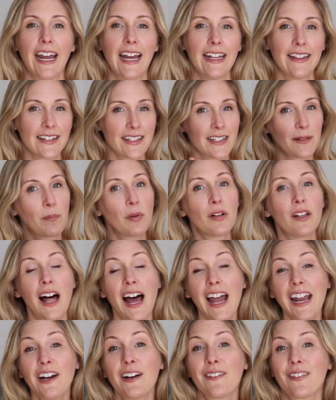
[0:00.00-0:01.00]
and the
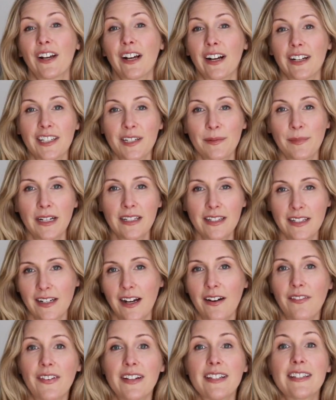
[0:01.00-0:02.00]
supplier of the customized
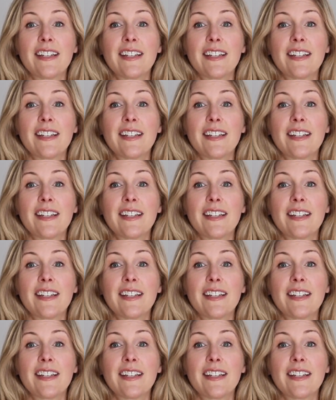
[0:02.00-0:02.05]
stuff